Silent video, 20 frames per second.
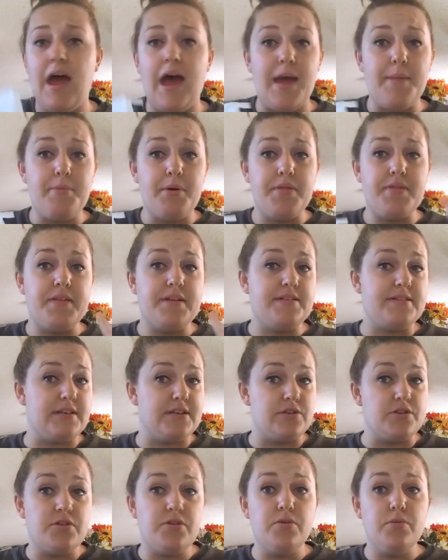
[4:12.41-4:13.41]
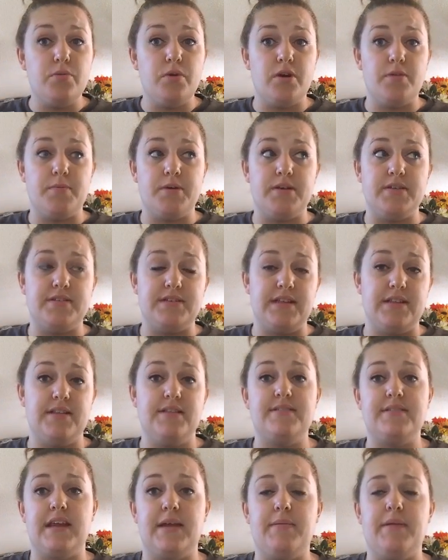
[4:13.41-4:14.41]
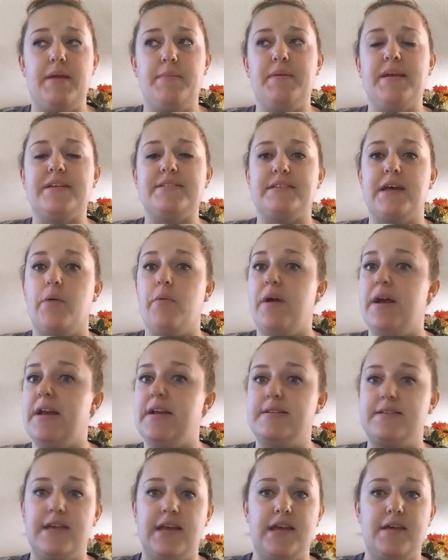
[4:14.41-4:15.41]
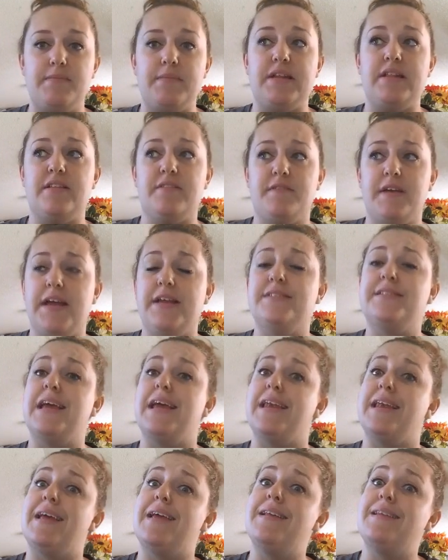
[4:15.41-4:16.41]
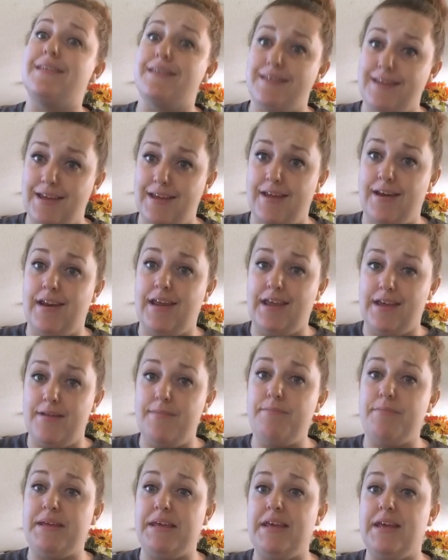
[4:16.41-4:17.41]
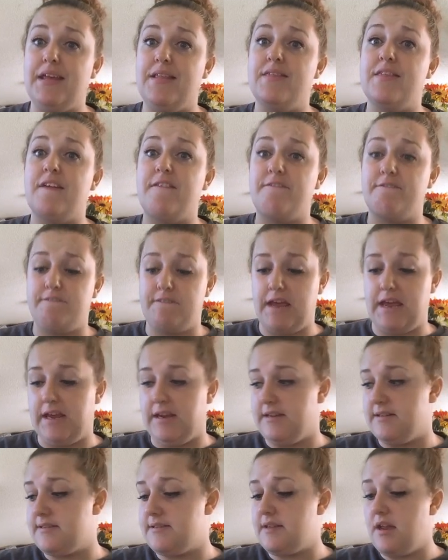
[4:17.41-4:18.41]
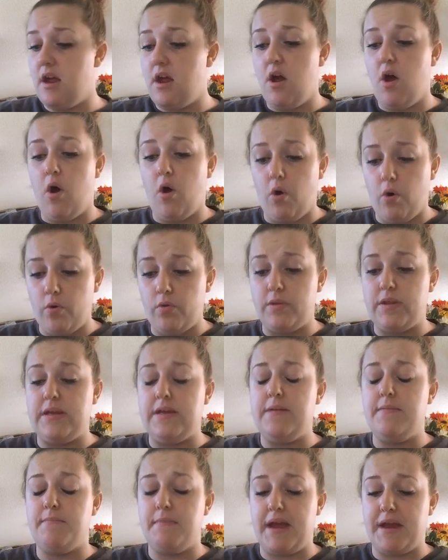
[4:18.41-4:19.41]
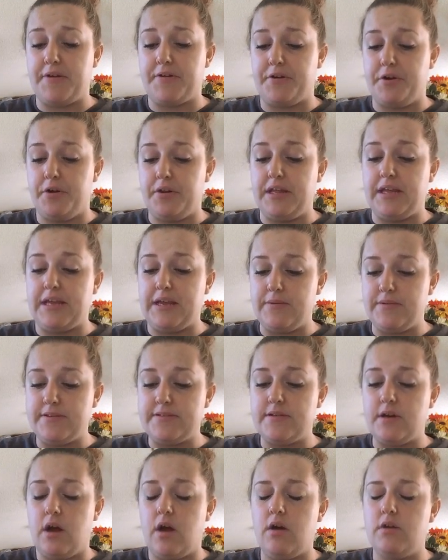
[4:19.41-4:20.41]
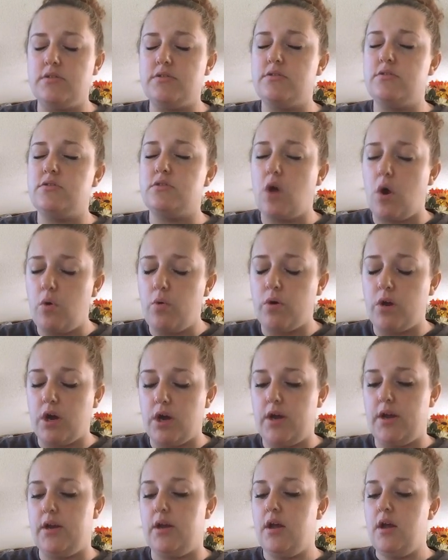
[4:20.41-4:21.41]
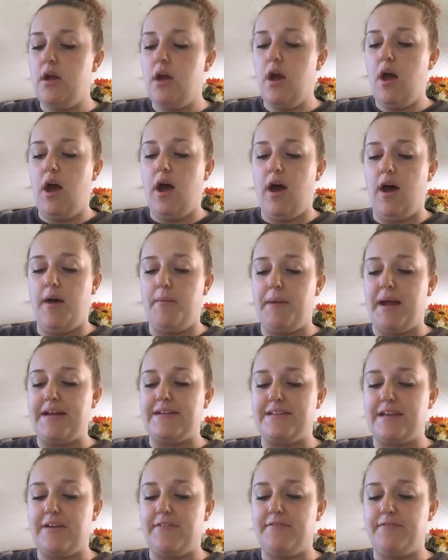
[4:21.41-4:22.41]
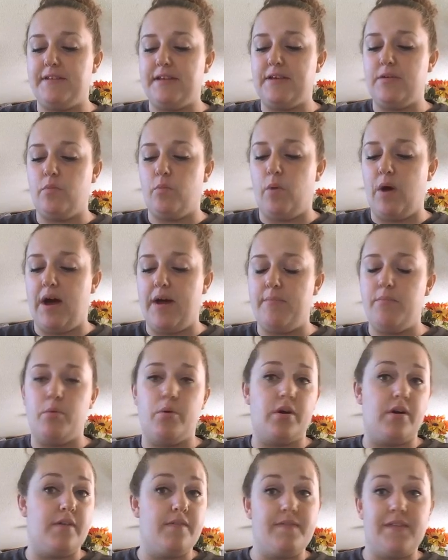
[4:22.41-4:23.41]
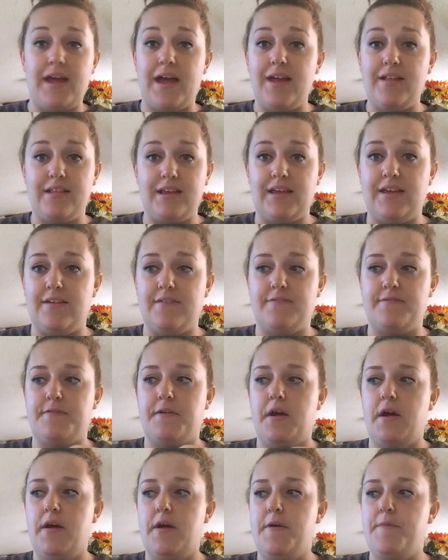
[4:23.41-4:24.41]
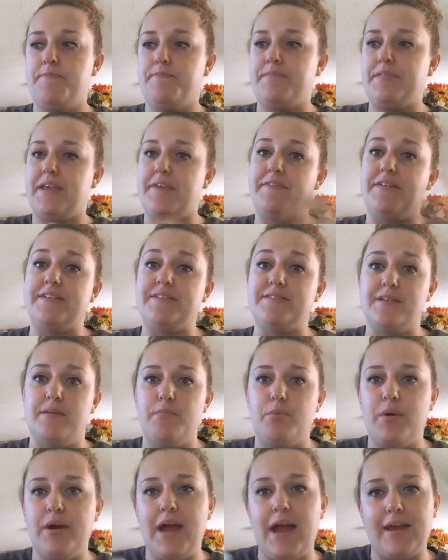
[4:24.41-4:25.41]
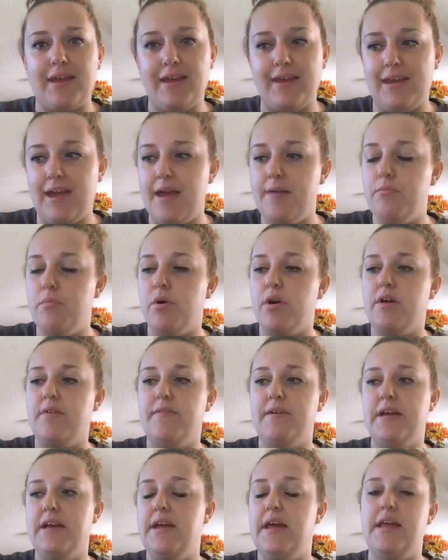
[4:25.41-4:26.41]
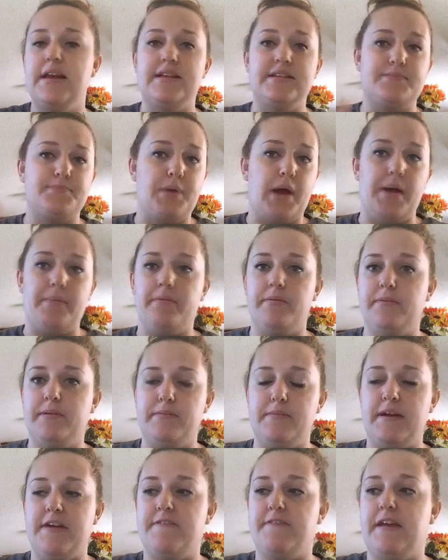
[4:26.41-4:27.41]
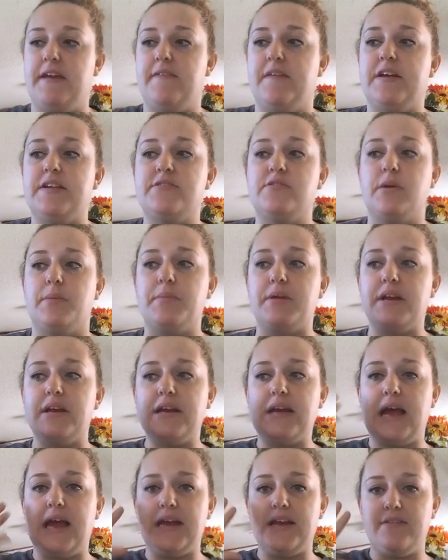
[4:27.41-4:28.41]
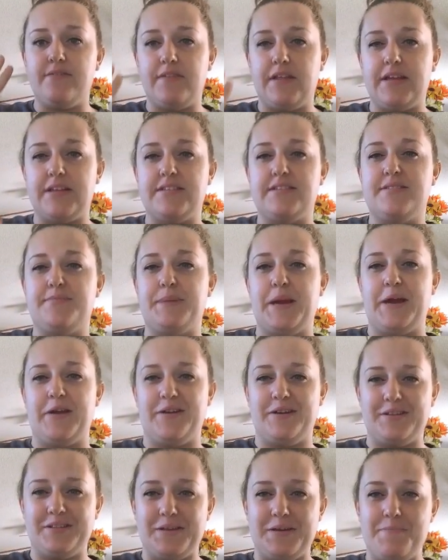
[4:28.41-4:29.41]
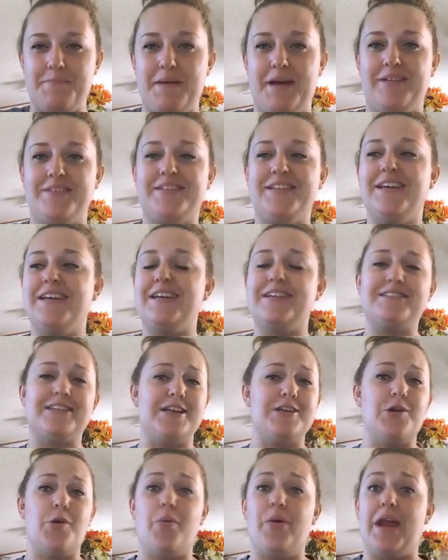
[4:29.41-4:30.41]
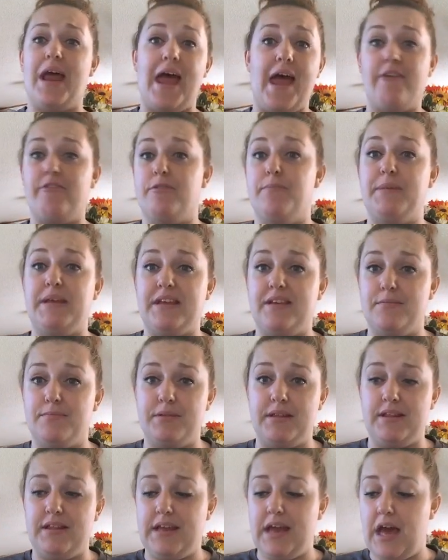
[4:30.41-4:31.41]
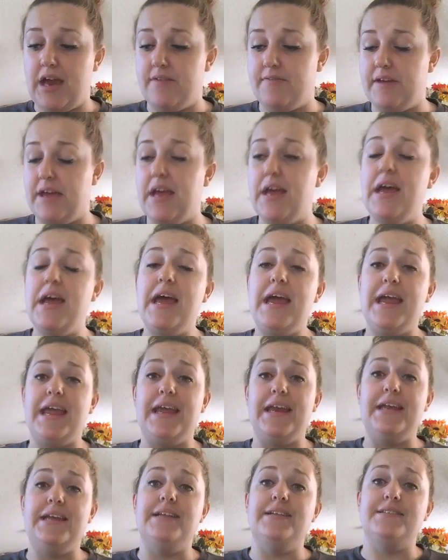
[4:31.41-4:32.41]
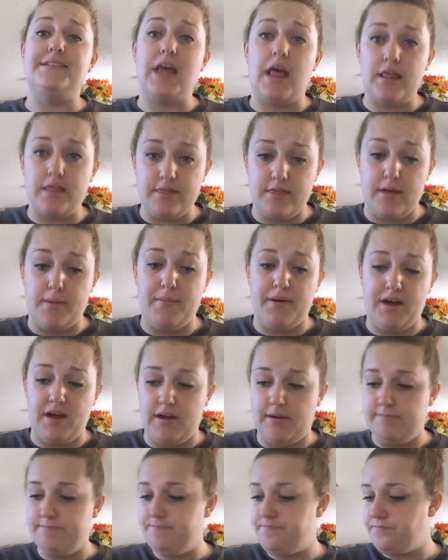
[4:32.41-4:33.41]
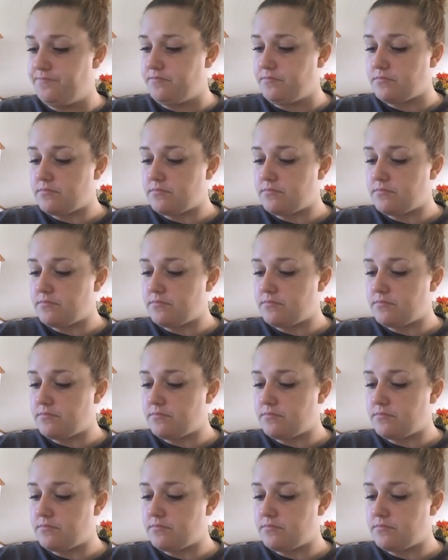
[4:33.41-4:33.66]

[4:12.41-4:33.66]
I put this in 2 warmers in the same day because I wanted it to hit me in the face, and it did hit me in the face. Holy mackerel, like it was so good. I definitely want more of that. Like if at some point I can get more of it, it is probably my favorite. So I'm gonna kind of like sparingly melt it because I don't want to ever be completely out of it. It is the bomb.